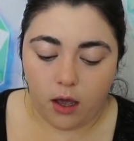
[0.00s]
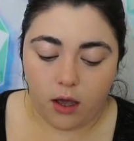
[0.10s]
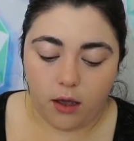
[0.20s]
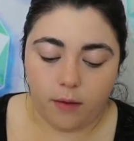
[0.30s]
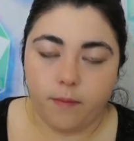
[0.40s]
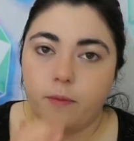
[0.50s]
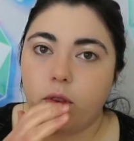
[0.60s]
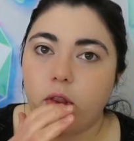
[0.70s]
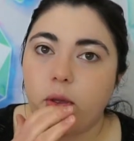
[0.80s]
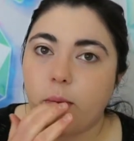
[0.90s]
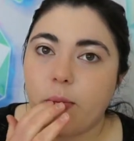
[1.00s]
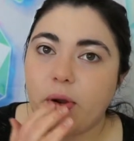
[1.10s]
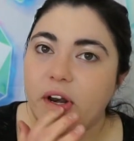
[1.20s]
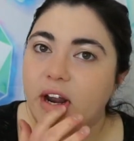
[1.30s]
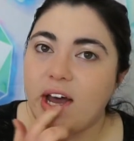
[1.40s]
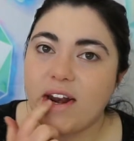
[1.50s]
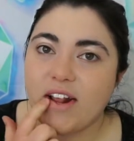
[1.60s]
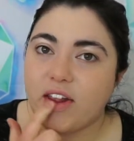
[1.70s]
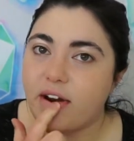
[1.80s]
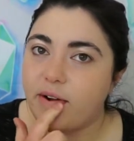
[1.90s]
Um, I'm gonna put it on
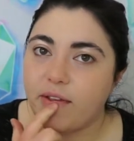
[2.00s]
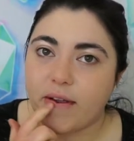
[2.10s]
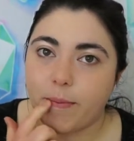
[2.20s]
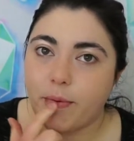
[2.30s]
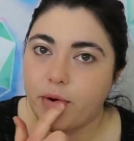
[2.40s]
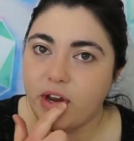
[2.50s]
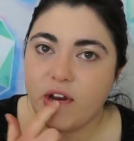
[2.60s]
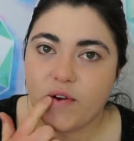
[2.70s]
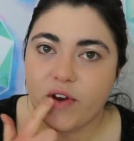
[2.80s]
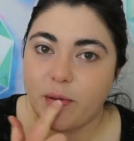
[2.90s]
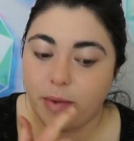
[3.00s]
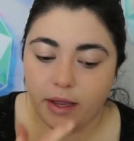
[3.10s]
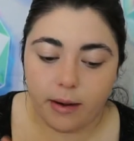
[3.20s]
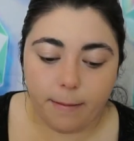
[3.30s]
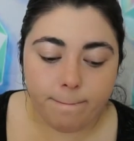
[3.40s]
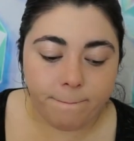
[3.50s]
as sort of like a pre-treatment